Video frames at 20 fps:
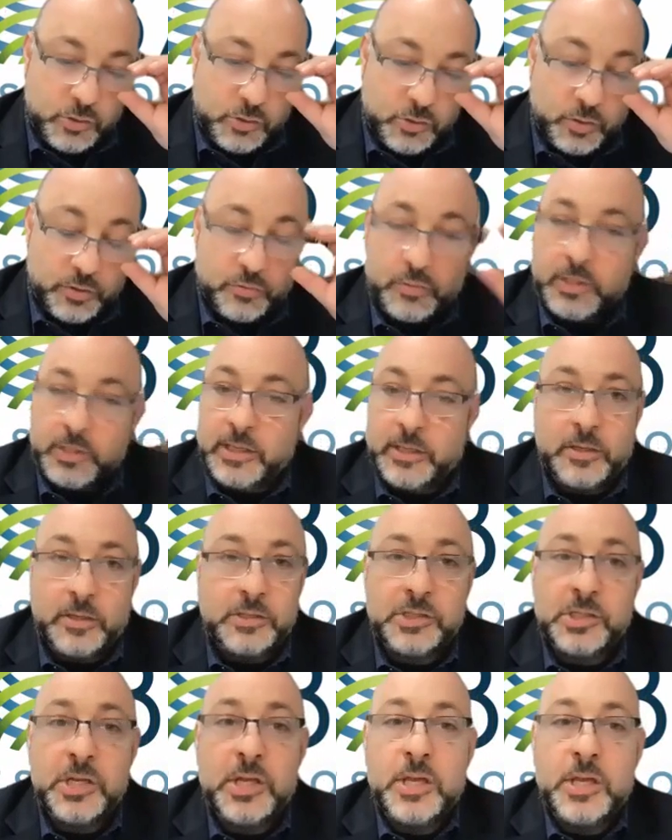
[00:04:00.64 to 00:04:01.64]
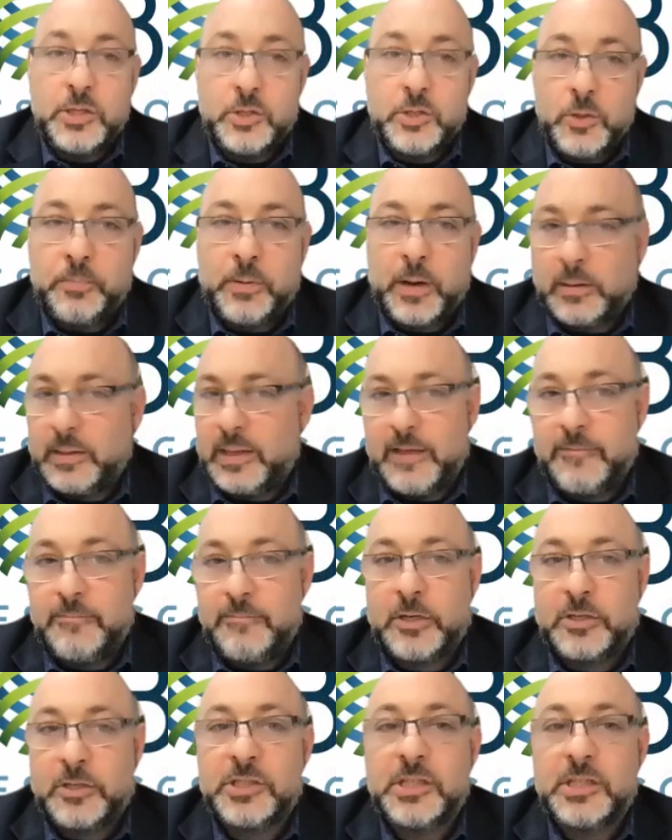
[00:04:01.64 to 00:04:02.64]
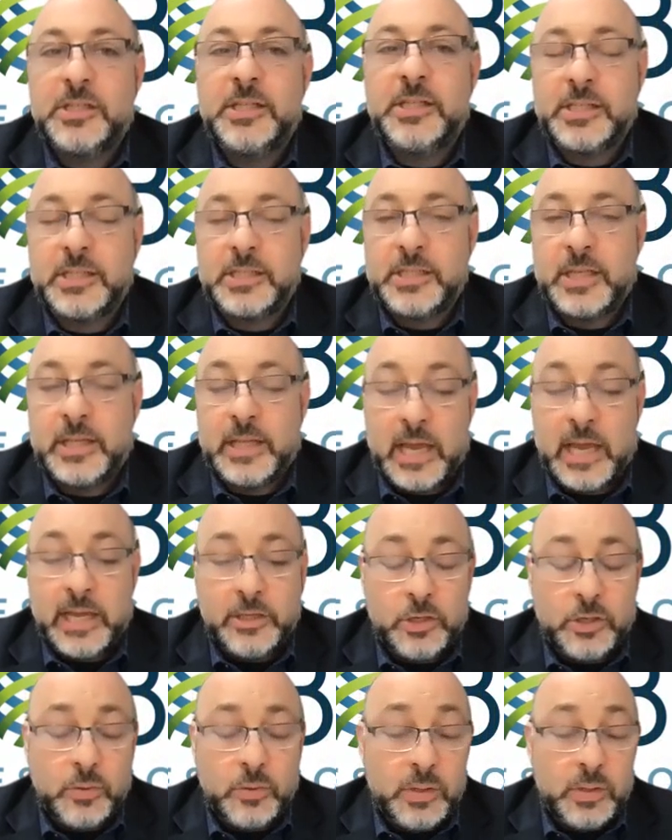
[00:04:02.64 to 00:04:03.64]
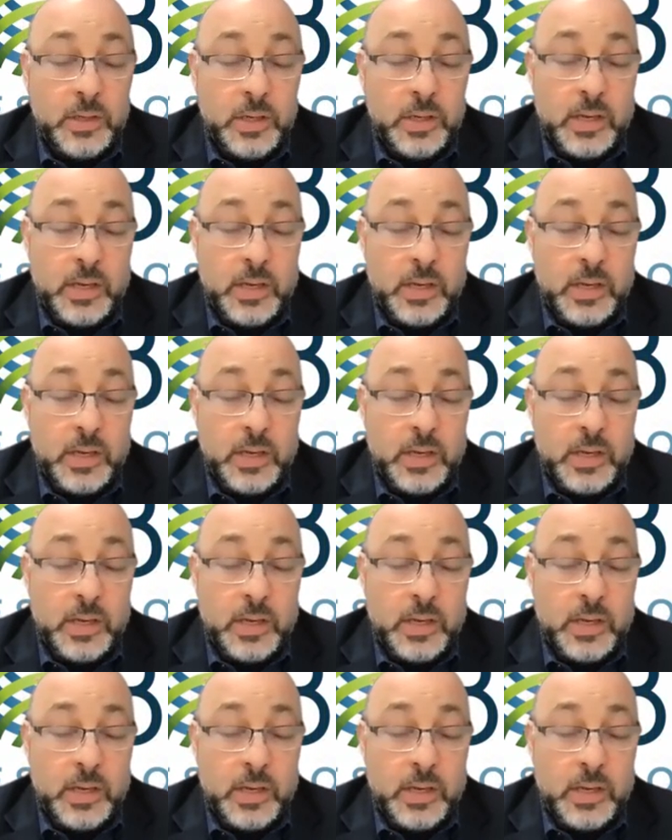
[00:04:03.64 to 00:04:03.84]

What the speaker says: 2 or 3 years. You probably have better statistics than I do.